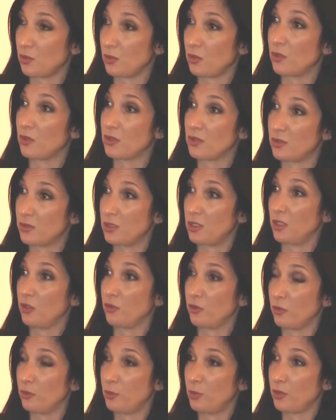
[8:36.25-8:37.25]
or a
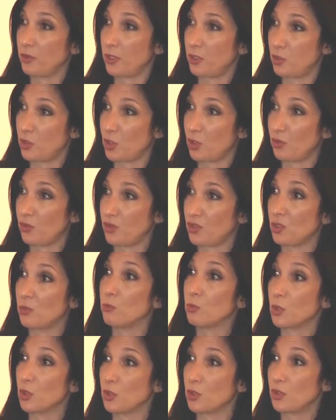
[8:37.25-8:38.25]
Citigroup, where they chose to
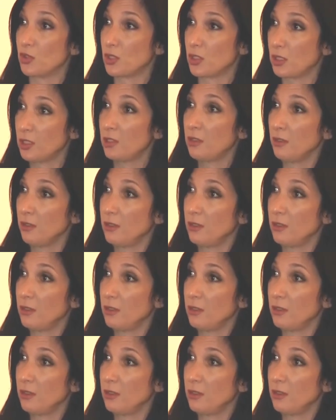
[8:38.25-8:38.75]
merge